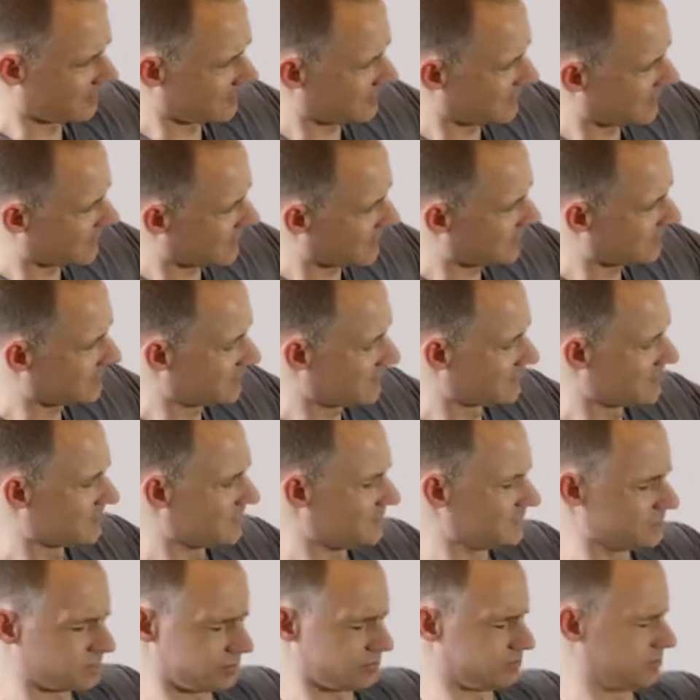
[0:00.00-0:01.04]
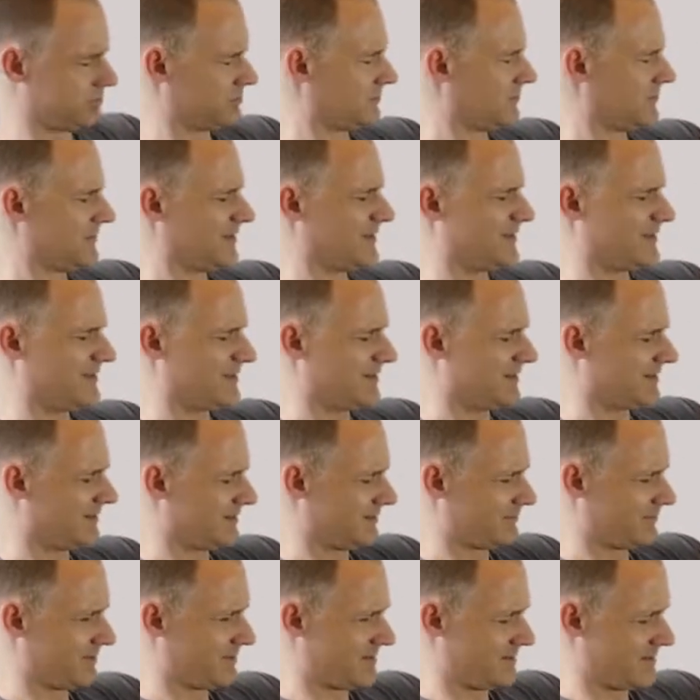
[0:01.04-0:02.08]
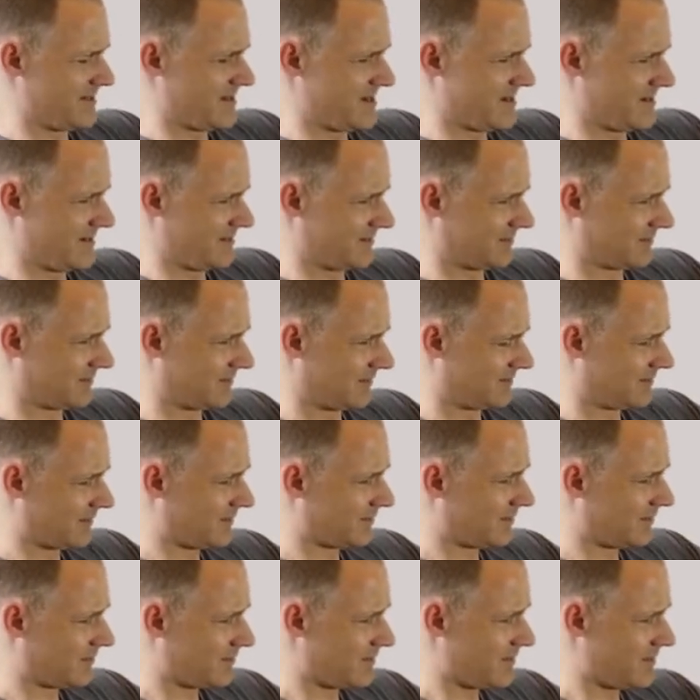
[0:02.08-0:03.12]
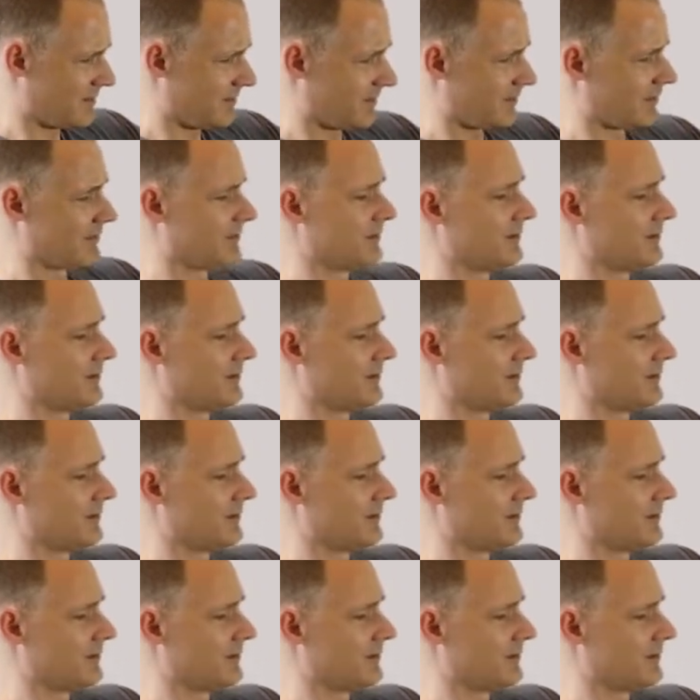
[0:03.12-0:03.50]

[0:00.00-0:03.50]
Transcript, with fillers: of dust and coming out, yikes, dust coming out of there.